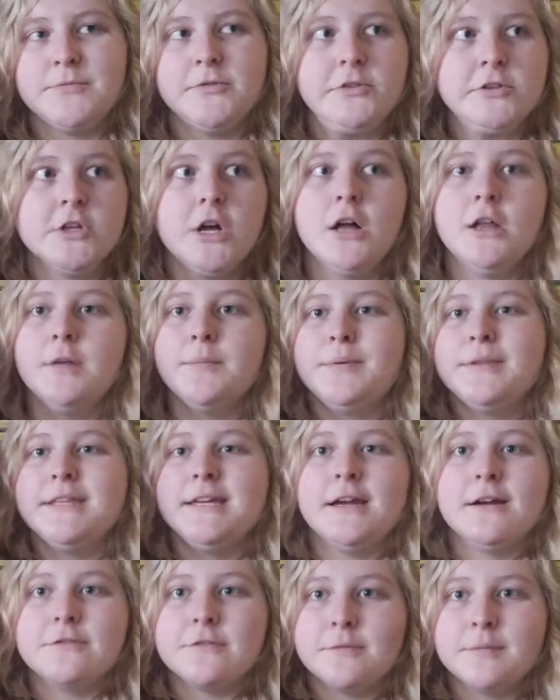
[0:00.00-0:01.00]
It was all up in the
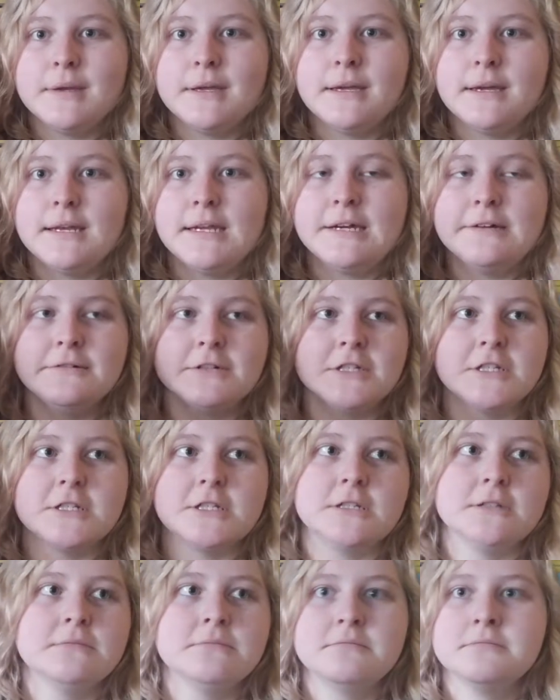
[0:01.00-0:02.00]
air for me, and I was
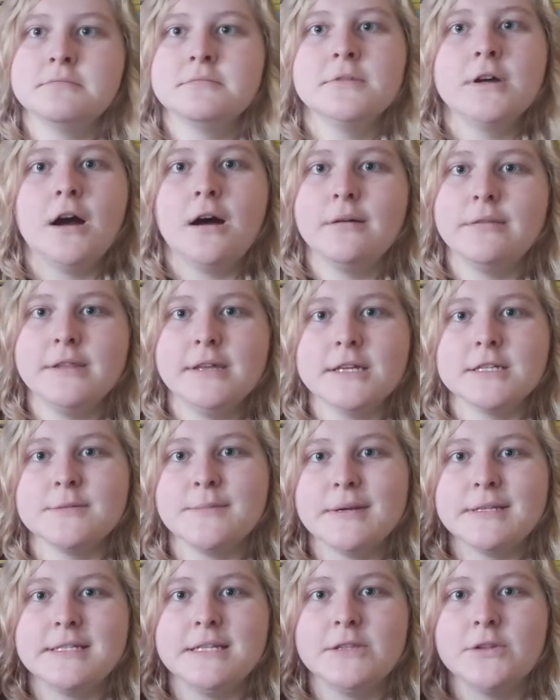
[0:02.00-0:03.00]
just on the edge of
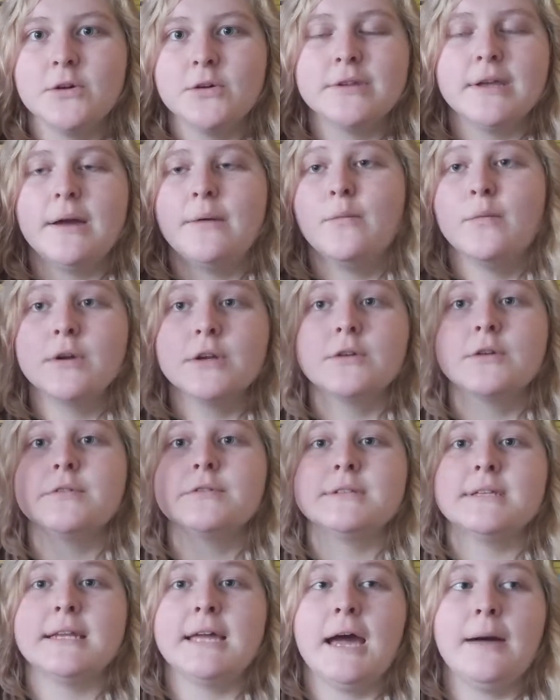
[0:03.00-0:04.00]
my seat the whole time, wondering what
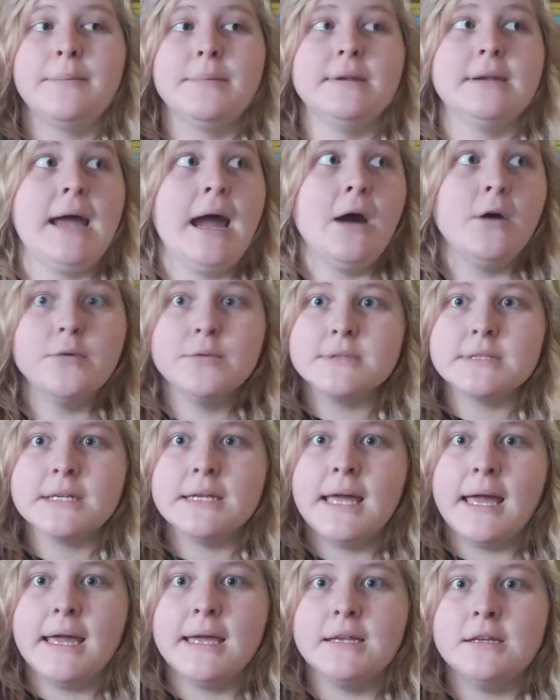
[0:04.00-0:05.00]
was going to happen, how it was
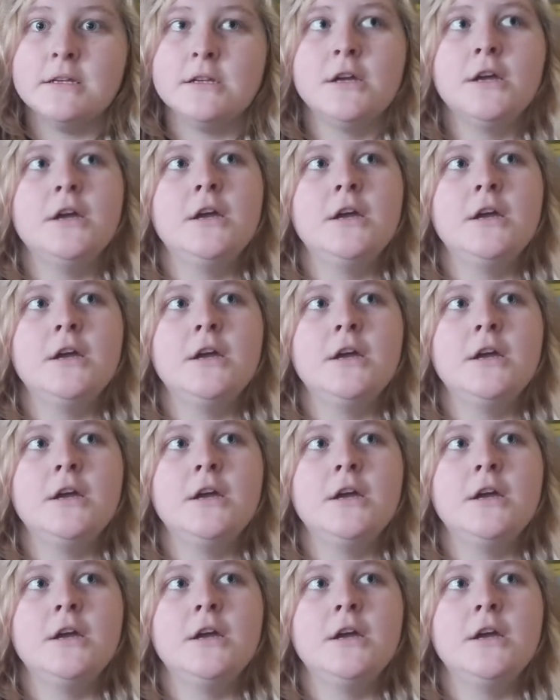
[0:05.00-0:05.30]
going to end,